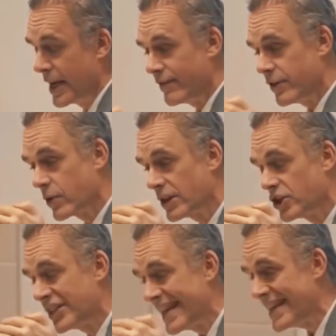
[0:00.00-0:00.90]
If you
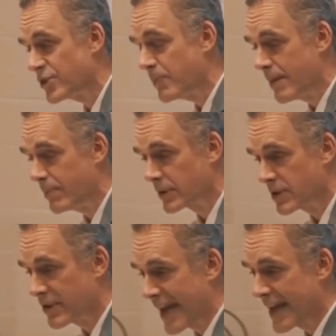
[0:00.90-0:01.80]
can teach people
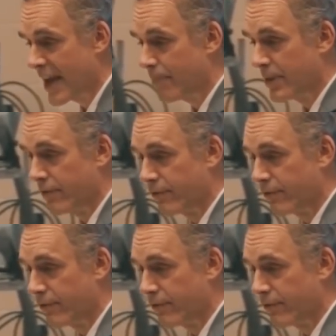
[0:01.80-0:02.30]
to stand up in